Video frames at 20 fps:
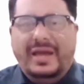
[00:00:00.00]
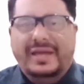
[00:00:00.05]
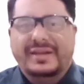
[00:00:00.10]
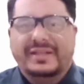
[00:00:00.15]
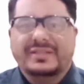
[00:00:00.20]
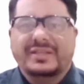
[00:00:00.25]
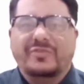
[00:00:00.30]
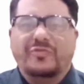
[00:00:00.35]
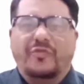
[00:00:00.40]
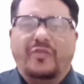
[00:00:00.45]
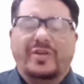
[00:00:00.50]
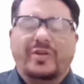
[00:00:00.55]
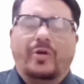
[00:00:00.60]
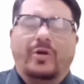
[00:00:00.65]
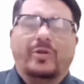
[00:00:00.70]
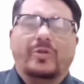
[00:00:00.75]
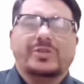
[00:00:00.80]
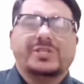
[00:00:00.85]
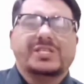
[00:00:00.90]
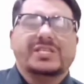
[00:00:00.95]
Another
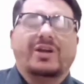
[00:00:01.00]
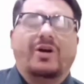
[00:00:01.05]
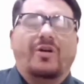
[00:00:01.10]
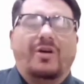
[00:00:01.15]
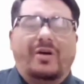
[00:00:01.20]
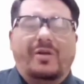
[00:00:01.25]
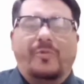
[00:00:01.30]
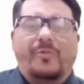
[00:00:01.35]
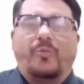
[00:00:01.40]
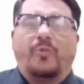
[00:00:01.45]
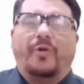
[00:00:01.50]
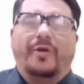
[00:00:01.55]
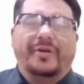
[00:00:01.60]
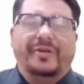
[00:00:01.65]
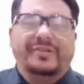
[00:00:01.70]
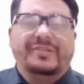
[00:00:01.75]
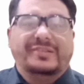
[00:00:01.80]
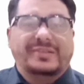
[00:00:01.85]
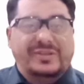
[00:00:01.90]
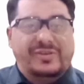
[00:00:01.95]
phonology or
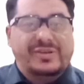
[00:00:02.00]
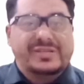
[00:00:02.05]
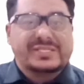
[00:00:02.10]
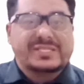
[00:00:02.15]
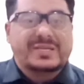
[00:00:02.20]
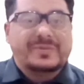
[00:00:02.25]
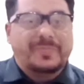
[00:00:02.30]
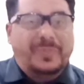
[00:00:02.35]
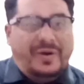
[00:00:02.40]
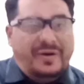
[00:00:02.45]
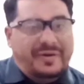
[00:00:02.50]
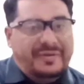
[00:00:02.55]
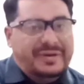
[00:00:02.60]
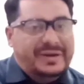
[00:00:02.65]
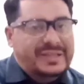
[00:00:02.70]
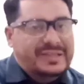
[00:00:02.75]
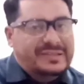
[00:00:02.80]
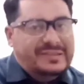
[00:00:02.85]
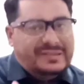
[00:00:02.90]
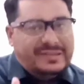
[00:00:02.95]
word structure
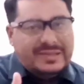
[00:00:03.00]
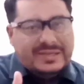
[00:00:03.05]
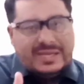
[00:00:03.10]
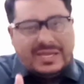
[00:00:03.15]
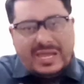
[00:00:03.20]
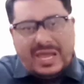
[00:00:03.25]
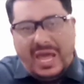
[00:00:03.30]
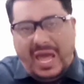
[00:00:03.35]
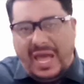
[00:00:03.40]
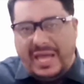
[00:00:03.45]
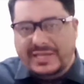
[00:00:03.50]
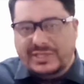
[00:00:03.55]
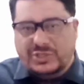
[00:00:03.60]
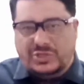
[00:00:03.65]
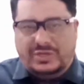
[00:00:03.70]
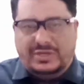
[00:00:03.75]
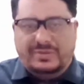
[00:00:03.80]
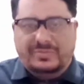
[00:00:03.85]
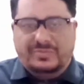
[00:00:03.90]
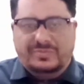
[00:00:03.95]
part is
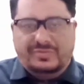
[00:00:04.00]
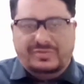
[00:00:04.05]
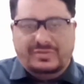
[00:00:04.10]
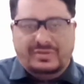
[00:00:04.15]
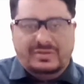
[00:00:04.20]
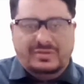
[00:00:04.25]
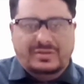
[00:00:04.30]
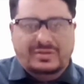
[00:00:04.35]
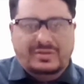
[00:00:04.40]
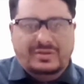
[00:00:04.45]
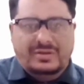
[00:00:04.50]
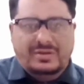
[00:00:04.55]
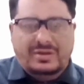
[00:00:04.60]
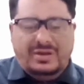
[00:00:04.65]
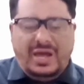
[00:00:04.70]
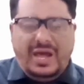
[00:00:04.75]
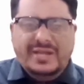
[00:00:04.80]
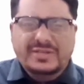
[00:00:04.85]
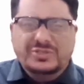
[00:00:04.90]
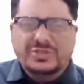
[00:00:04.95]
antonyms.
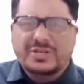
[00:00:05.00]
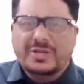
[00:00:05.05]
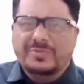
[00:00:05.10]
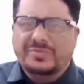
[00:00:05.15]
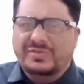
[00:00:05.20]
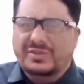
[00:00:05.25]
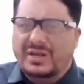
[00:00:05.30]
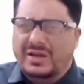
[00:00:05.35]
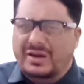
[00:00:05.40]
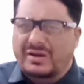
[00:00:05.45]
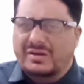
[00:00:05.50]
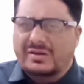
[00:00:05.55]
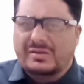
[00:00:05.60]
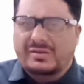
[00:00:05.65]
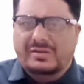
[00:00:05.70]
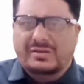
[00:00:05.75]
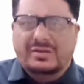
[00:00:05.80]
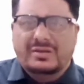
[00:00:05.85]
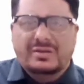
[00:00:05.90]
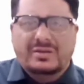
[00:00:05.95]
Antonyms
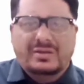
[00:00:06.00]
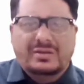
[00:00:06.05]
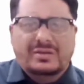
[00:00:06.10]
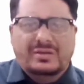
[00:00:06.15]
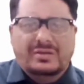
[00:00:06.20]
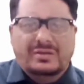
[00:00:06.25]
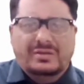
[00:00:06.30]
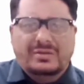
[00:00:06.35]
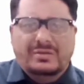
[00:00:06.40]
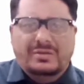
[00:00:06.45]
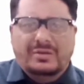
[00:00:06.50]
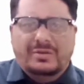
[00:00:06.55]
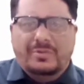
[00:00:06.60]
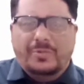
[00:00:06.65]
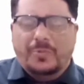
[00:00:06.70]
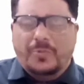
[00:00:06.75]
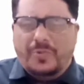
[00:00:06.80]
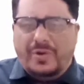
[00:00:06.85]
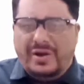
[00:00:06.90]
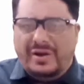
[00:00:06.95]
are
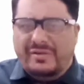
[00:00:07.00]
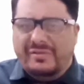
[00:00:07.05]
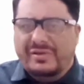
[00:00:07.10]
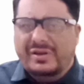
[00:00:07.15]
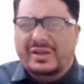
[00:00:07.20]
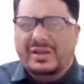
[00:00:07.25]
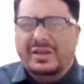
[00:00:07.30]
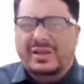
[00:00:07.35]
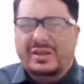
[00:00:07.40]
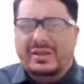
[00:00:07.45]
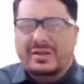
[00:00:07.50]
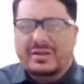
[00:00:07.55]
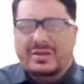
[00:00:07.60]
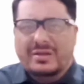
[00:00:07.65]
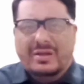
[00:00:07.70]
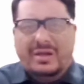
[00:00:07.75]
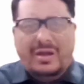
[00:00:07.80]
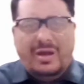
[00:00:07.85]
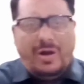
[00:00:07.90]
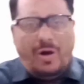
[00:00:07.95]
very
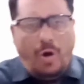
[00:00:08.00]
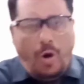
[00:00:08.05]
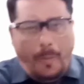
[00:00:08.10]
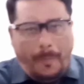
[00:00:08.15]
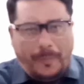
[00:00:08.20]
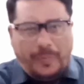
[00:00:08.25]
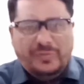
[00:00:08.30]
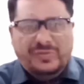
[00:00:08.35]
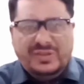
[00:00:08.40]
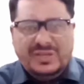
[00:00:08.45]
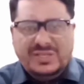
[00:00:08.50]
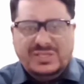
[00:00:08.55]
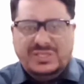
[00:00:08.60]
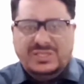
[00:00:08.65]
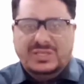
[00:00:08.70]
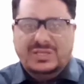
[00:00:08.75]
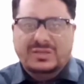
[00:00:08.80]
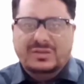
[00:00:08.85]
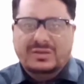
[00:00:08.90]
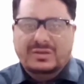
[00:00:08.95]

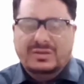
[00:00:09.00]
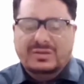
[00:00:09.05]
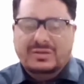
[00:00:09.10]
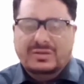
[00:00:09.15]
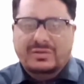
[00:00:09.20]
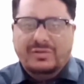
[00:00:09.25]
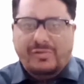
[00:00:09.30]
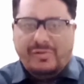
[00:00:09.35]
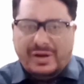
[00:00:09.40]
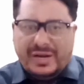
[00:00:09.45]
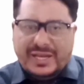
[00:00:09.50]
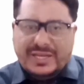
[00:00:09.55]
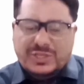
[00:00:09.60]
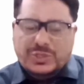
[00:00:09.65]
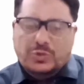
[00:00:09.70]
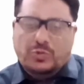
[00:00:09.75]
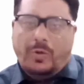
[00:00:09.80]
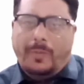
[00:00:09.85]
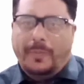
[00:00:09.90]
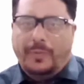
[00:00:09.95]
opposite, relate
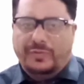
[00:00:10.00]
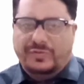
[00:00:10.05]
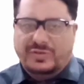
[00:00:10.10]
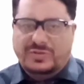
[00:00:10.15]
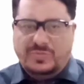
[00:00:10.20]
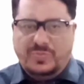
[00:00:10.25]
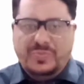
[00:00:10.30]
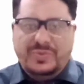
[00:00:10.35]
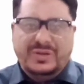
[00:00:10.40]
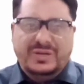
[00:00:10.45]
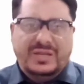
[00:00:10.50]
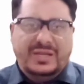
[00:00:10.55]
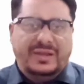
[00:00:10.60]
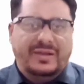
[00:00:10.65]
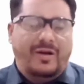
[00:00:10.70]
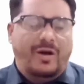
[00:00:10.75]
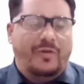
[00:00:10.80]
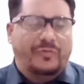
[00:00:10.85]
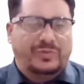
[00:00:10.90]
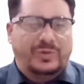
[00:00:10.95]
to opposite
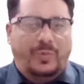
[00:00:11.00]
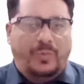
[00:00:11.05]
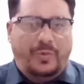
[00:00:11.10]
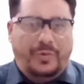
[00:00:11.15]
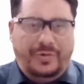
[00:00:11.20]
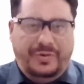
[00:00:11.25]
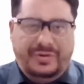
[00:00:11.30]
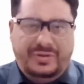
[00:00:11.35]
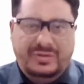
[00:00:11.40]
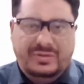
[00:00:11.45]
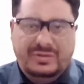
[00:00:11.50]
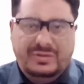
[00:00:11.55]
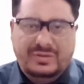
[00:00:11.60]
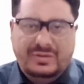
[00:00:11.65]
meaning of the word.